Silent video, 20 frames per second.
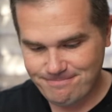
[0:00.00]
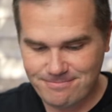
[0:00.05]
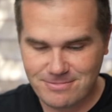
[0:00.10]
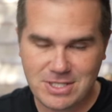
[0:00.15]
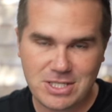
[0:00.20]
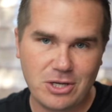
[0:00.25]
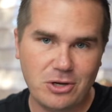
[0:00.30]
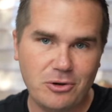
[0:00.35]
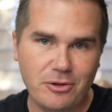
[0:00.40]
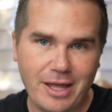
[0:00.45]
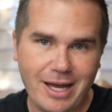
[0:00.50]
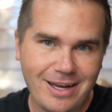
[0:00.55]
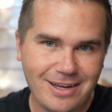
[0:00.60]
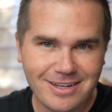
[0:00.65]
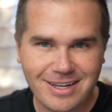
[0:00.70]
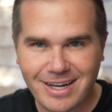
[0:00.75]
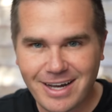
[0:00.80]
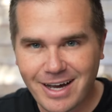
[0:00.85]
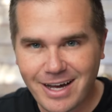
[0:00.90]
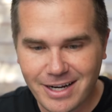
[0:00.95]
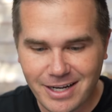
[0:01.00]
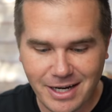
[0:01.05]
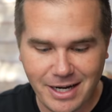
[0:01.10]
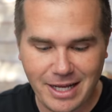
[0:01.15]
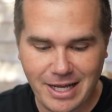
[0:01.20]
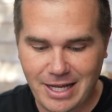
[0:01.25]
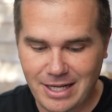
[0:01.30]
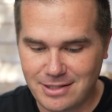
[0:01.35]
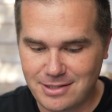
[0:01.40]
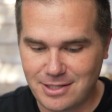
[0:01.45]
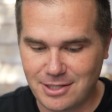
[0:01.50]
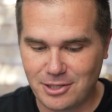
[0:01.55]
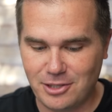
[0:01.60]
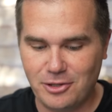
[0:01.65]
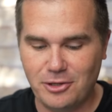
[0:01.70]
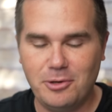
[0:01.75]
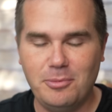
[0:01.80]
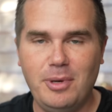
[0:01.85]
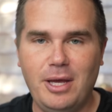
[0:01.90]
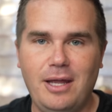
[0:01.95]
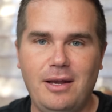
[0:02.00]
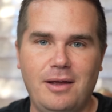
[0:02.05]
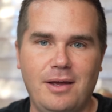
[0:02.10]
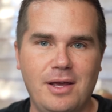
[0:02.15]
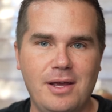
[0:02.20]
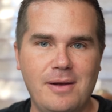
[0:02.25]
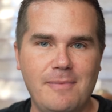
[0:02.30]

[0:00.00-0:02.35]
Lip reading: So that kind of negates it a little bit.